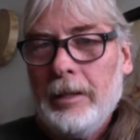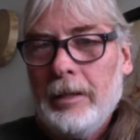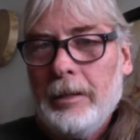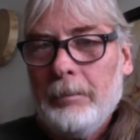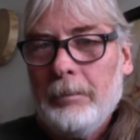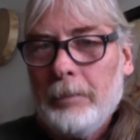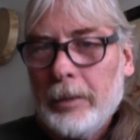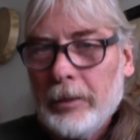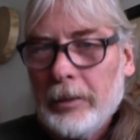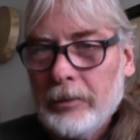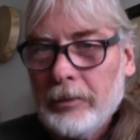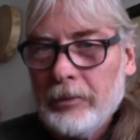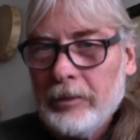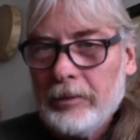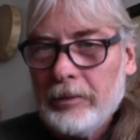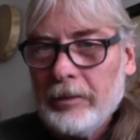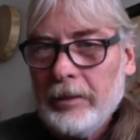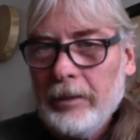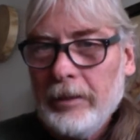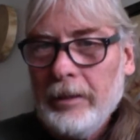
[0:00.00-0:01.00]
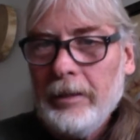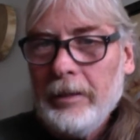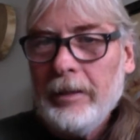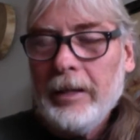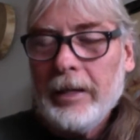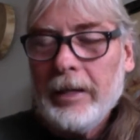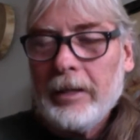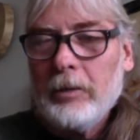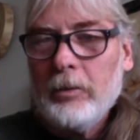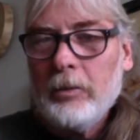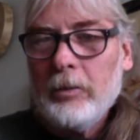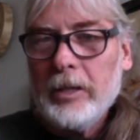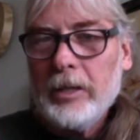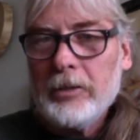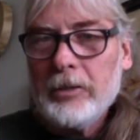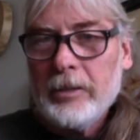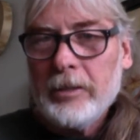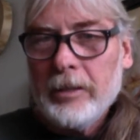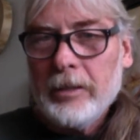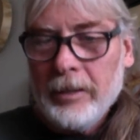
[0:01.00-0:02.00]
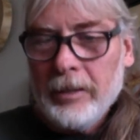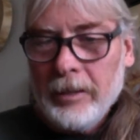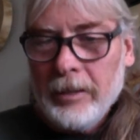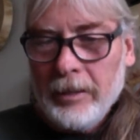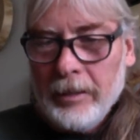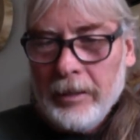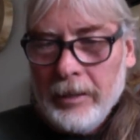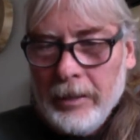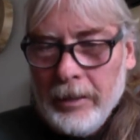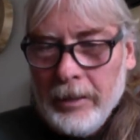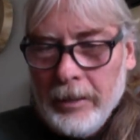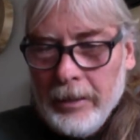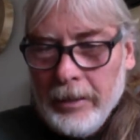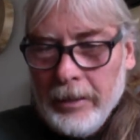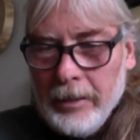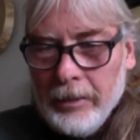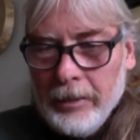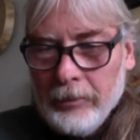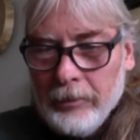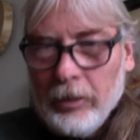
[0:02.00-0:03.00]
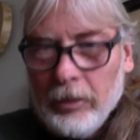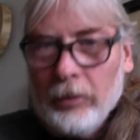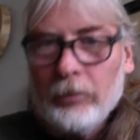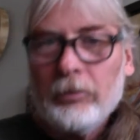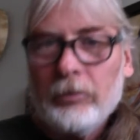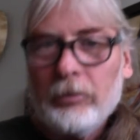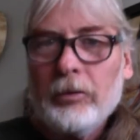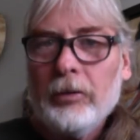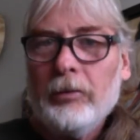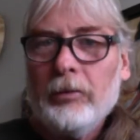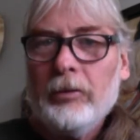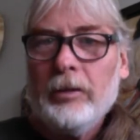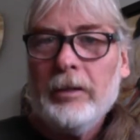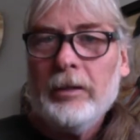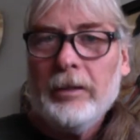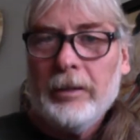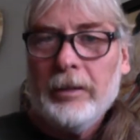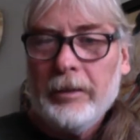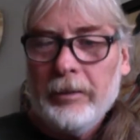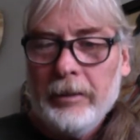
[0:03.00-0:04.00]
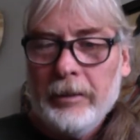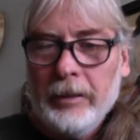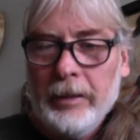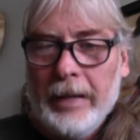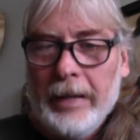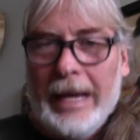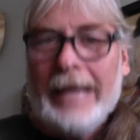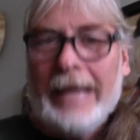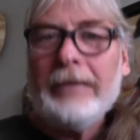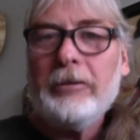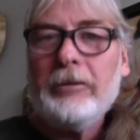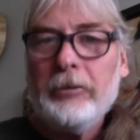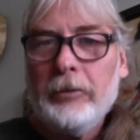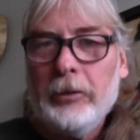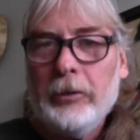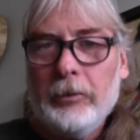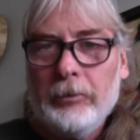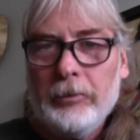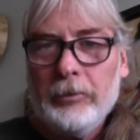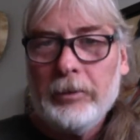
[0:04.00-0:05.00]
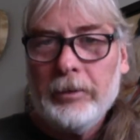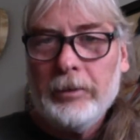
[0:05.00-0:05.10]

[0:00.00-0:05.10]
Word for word: Because it's in that question is also the, the antidote